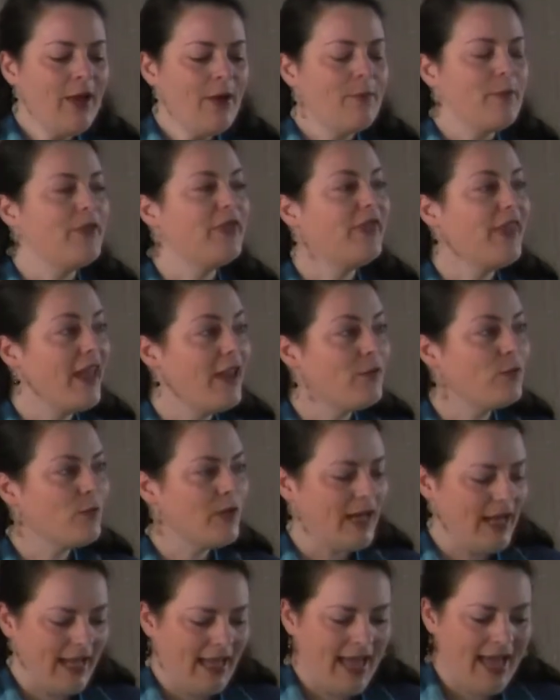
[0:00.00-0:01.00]
But then
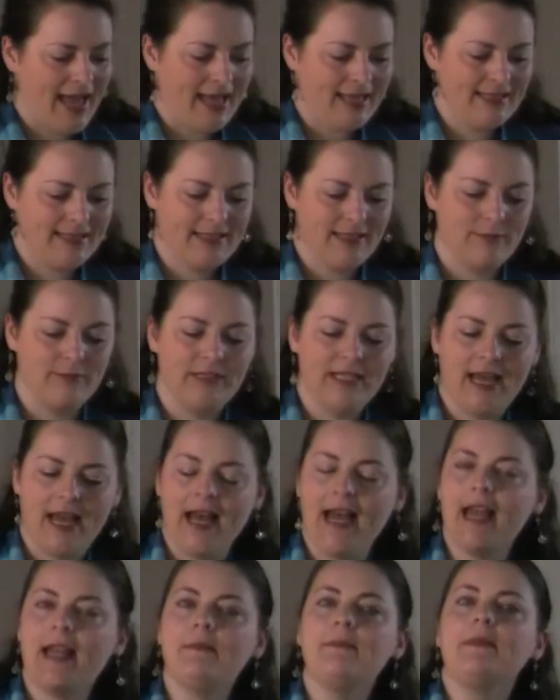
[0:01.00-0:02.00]
when I had some
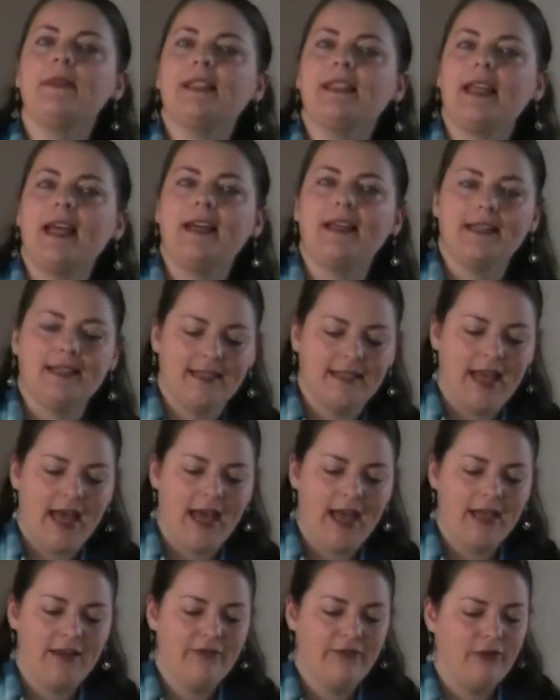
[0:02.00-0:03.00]
time set
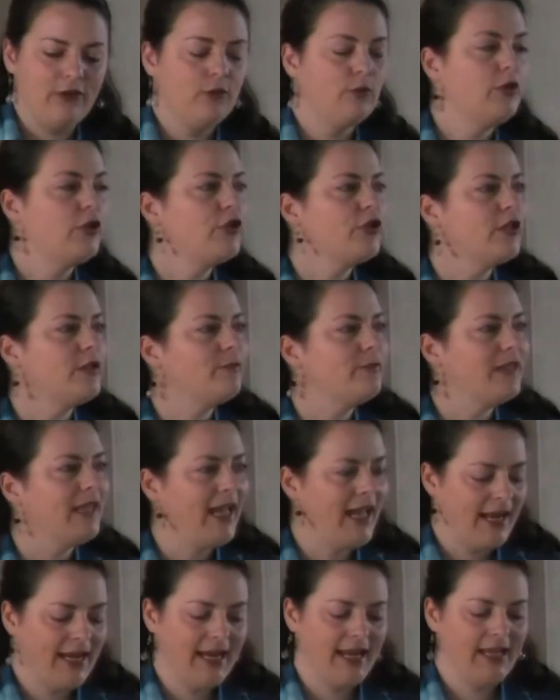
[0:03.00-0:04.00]
aside for worship
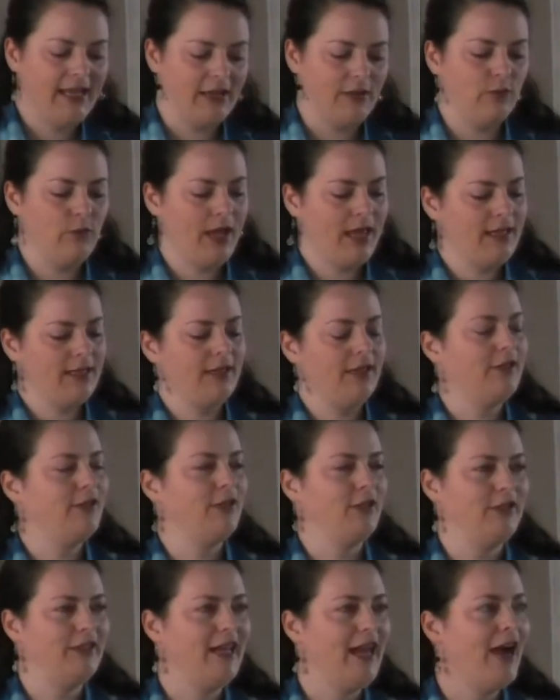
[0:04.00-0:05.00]
planning and went
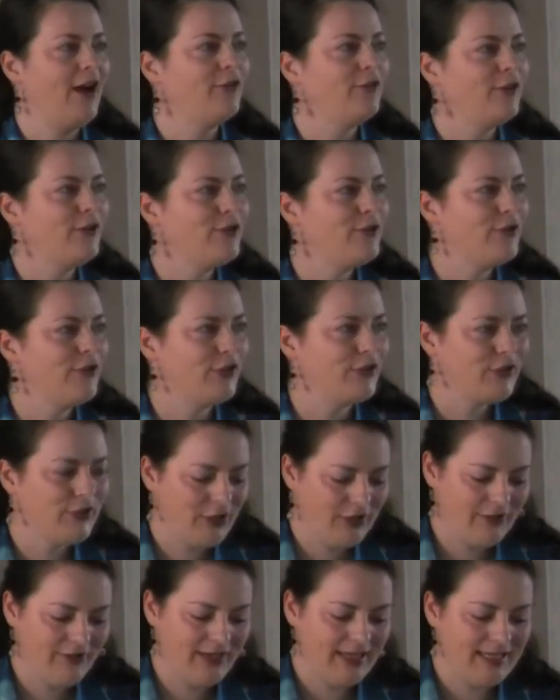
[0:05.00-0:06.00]
to download the
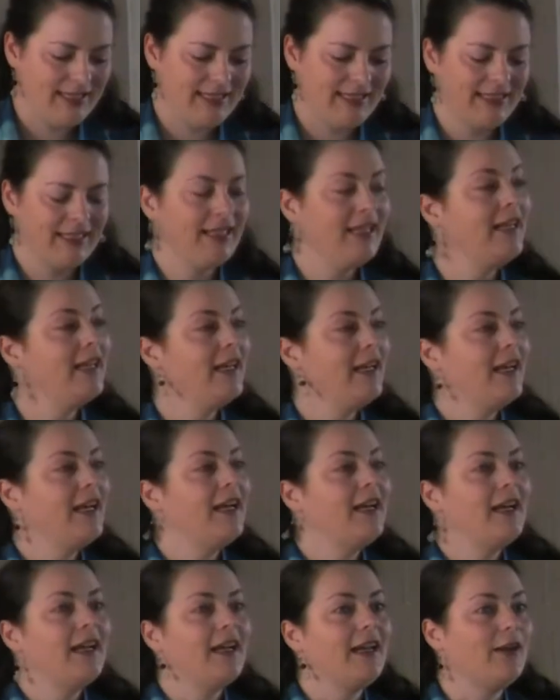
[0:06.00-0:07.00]
service,
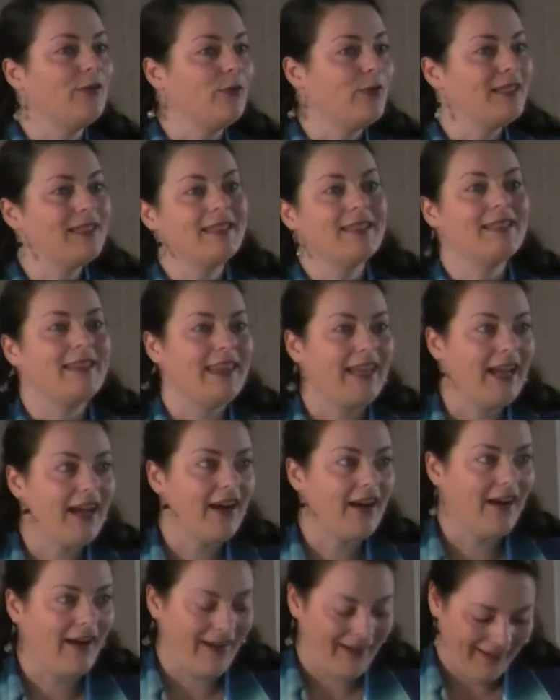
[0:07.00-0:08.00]
it wasn't
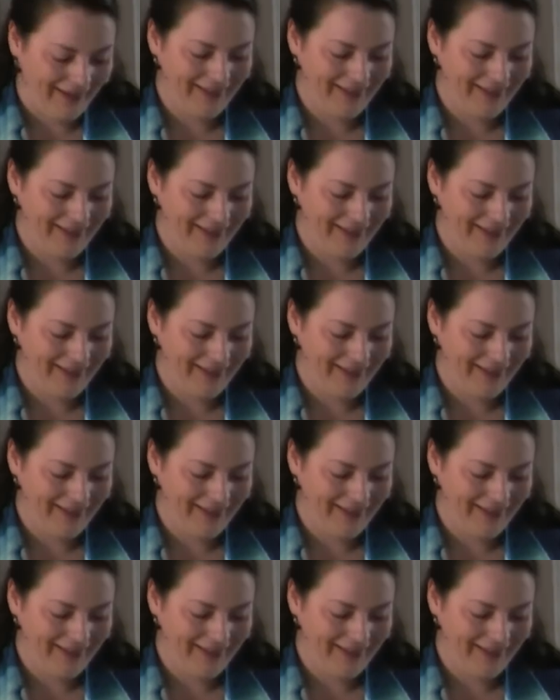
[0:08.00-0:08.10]
there.